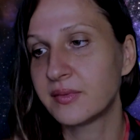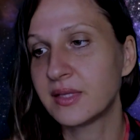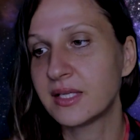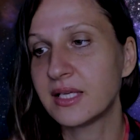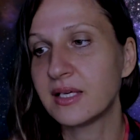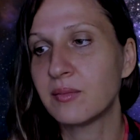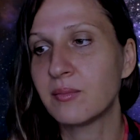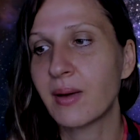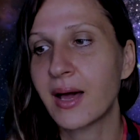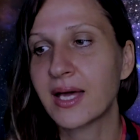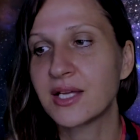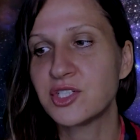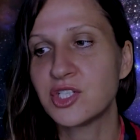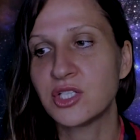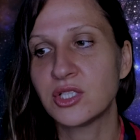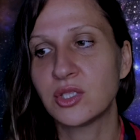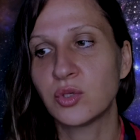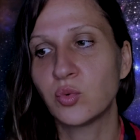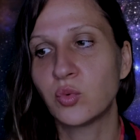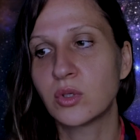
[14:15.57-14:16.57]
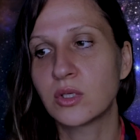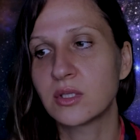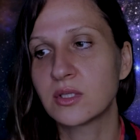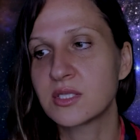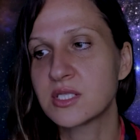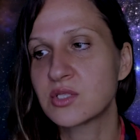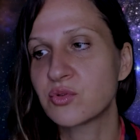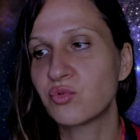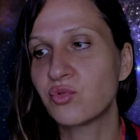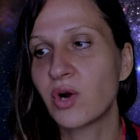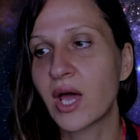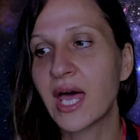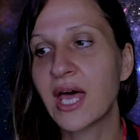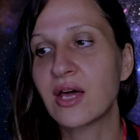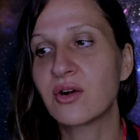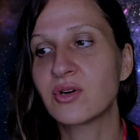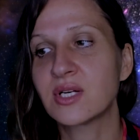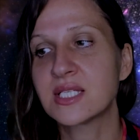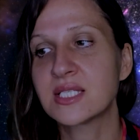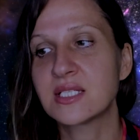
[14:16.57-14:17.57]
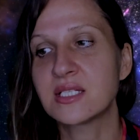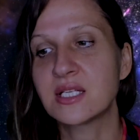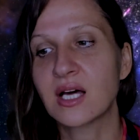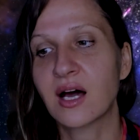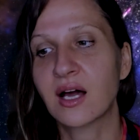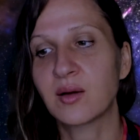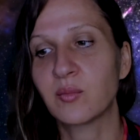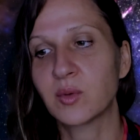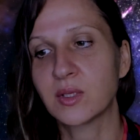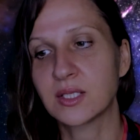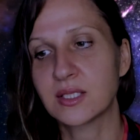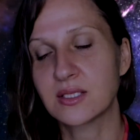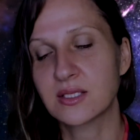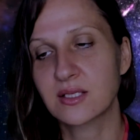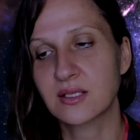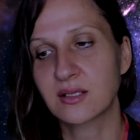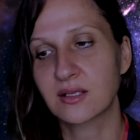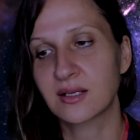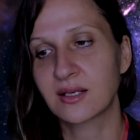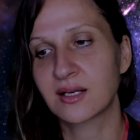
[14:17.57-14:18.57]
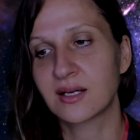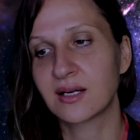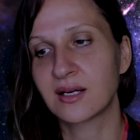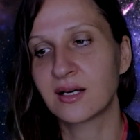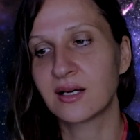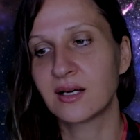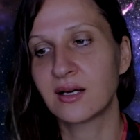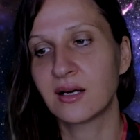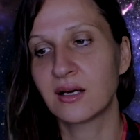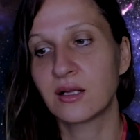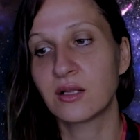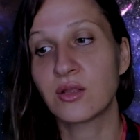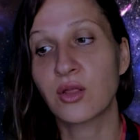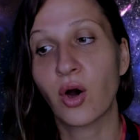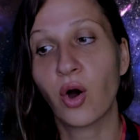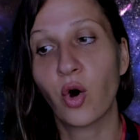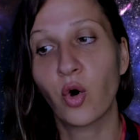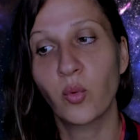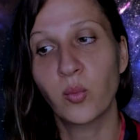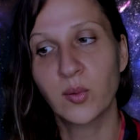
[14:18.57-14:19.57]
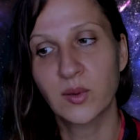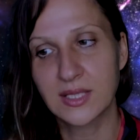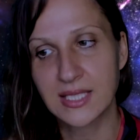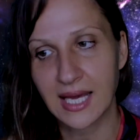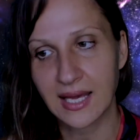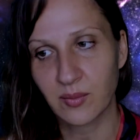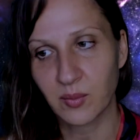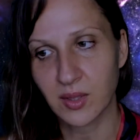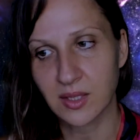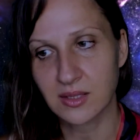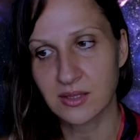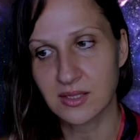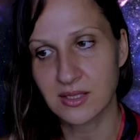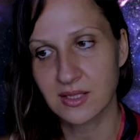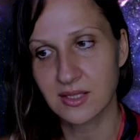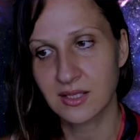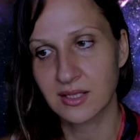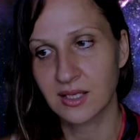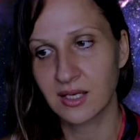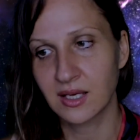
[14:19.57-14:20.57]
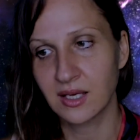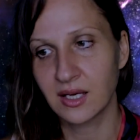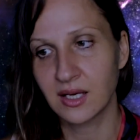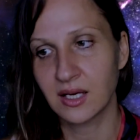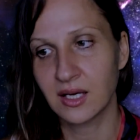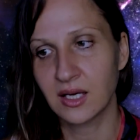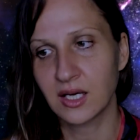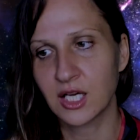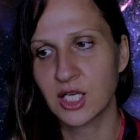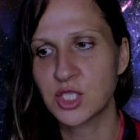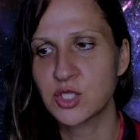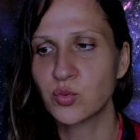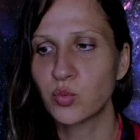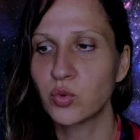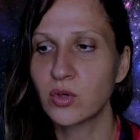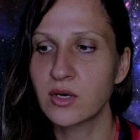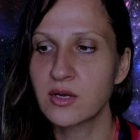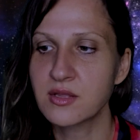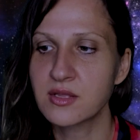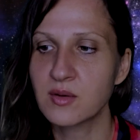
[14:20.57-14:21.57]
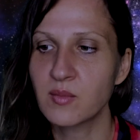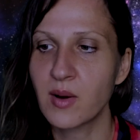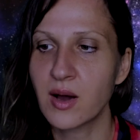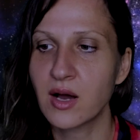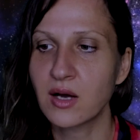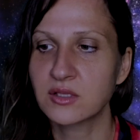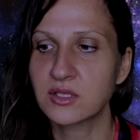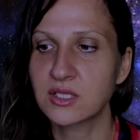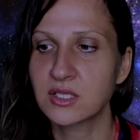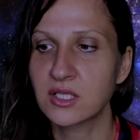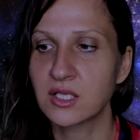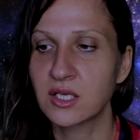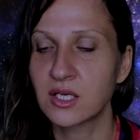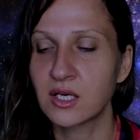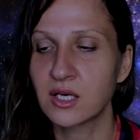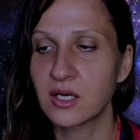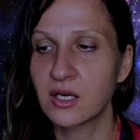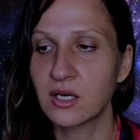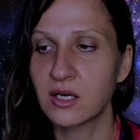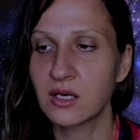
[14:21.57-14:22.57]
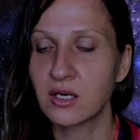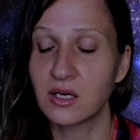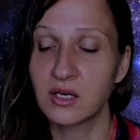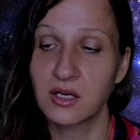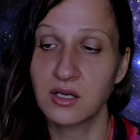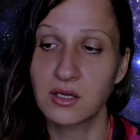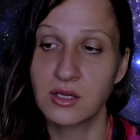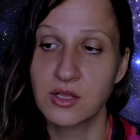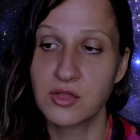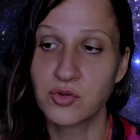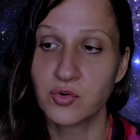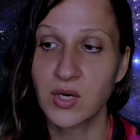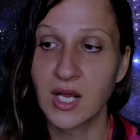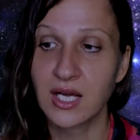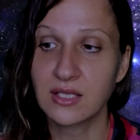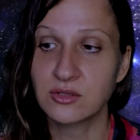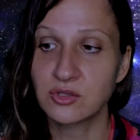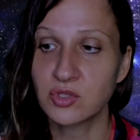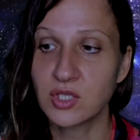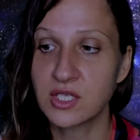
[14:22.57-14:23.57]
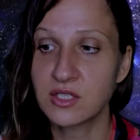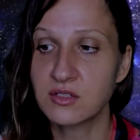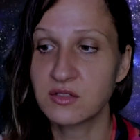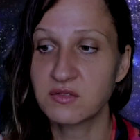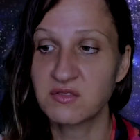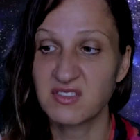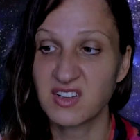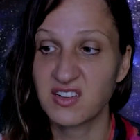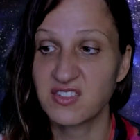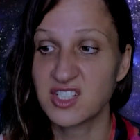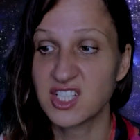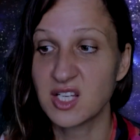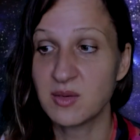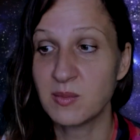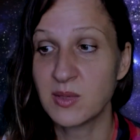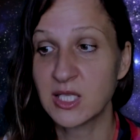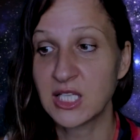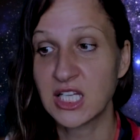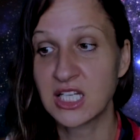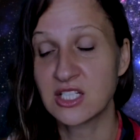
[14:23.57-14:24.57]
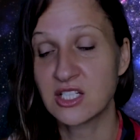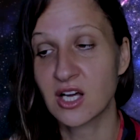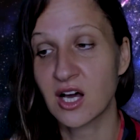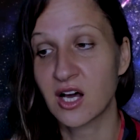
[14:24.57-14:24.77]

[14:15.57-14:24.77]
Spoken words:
imagine the world's rarest diamond, the Hope Diamond. It's worth about $350 million.